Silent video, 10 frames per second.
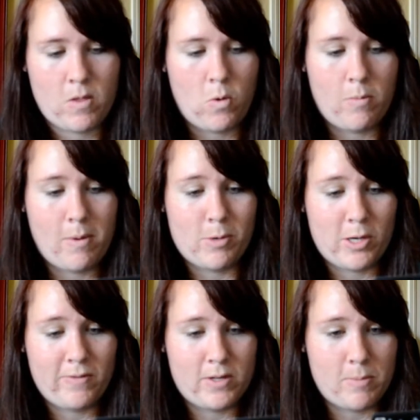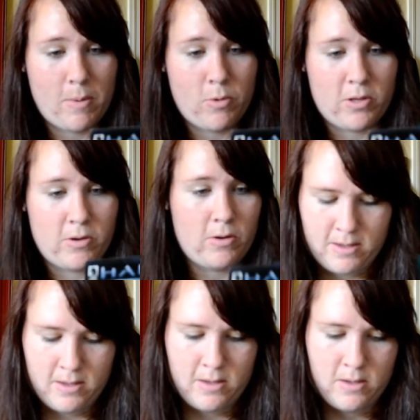Or maybe I'll give it to my brother.
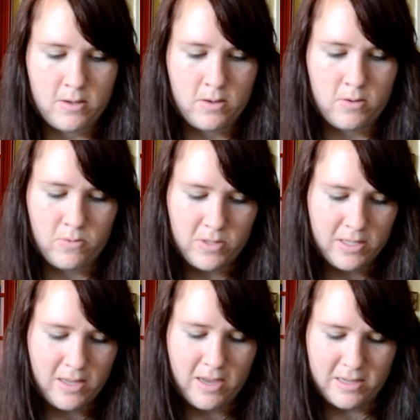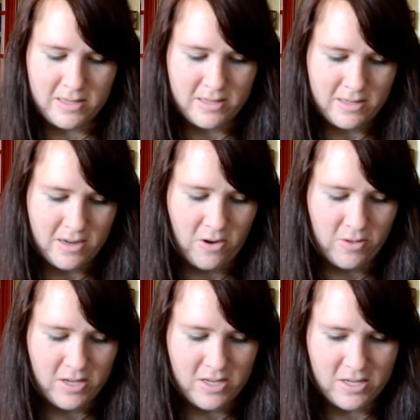What's this? Oh,
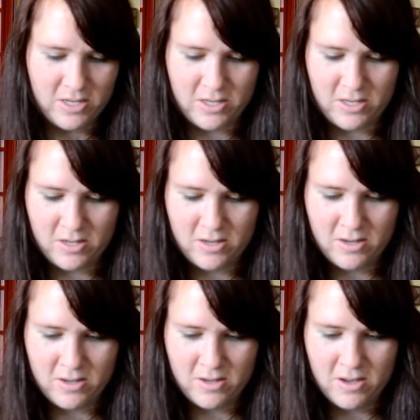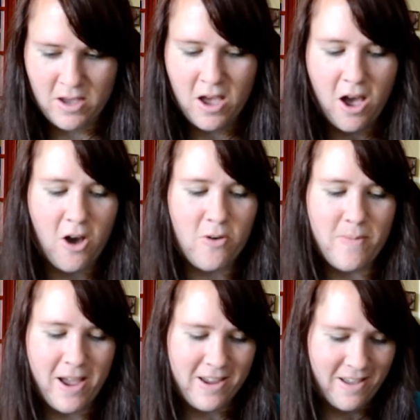this is...
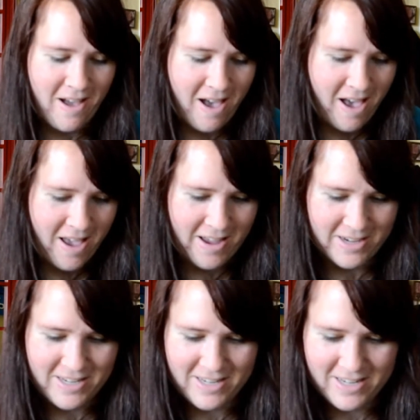Oh my gosh!